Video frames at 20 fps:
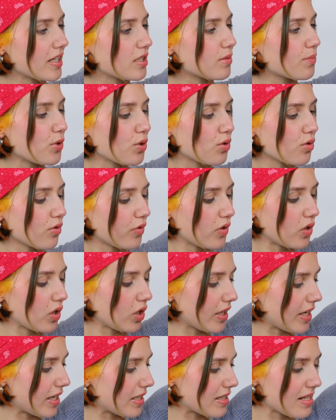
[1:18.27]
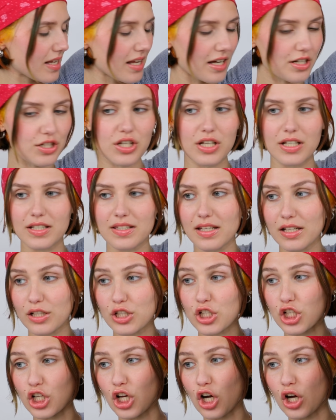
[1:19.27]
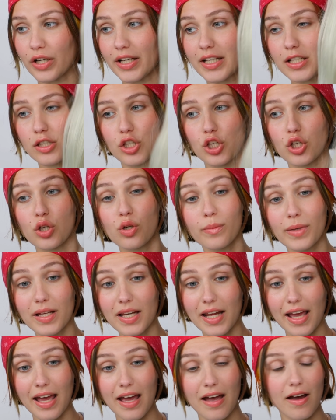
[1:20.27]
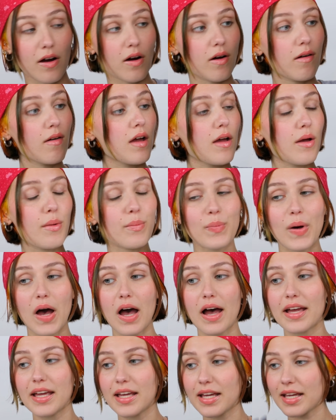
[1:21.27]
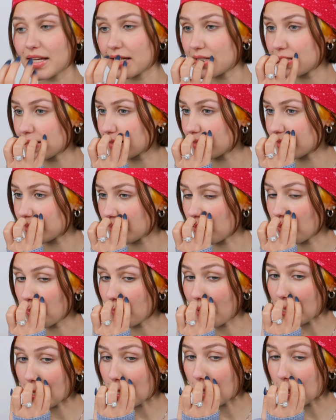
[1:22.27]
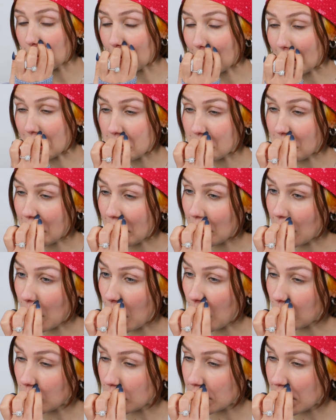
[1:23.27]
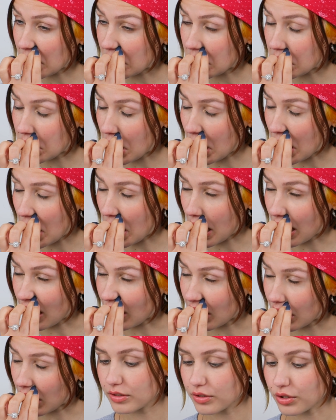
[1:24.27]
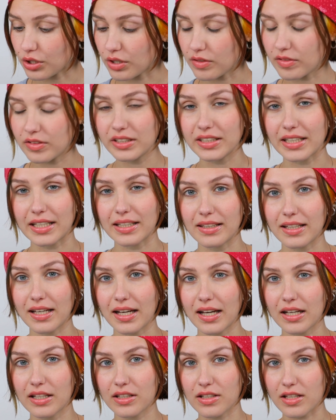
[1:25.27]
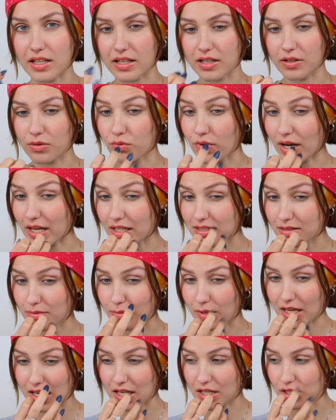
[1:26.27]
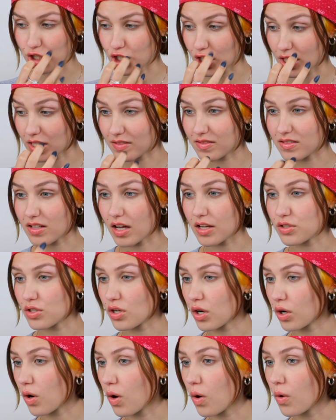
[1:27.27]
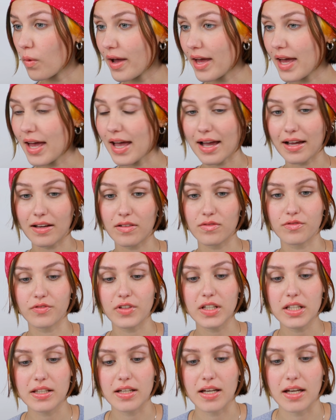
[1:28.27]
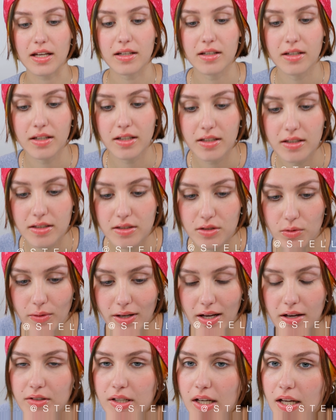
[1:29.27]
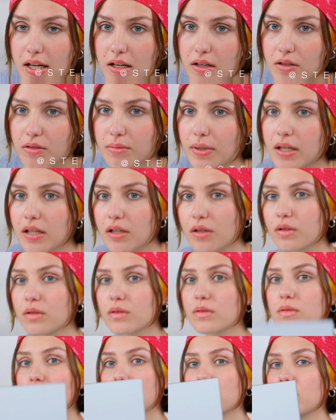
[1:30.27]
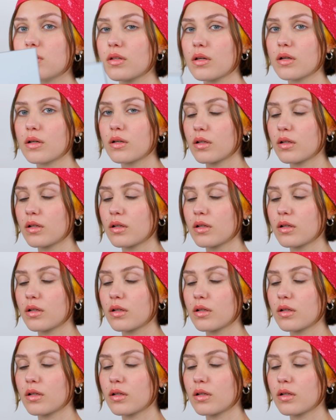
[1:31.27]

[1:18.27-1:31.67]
It's beautiful, it's luscious, it's long, it's human hair, but it is, oh my god, why is my nose itching? You ever get that, like a random itch, and it does not go away? I can feel it. Do I have a hair on my nose?